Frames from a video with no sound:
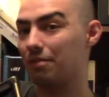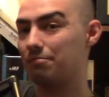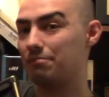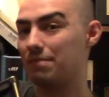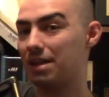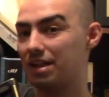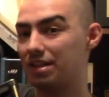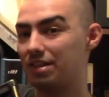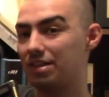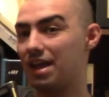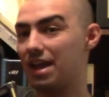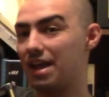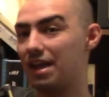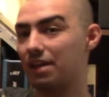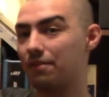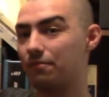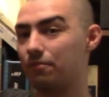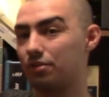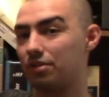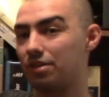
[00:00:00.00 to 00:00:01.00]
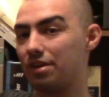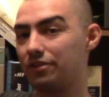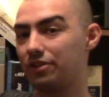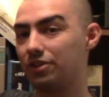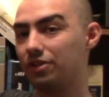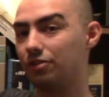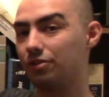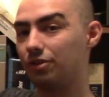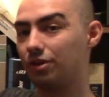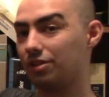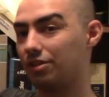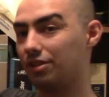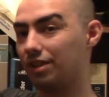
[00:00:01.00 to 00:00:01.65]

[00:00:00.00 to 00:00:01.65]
makes the AK-47 look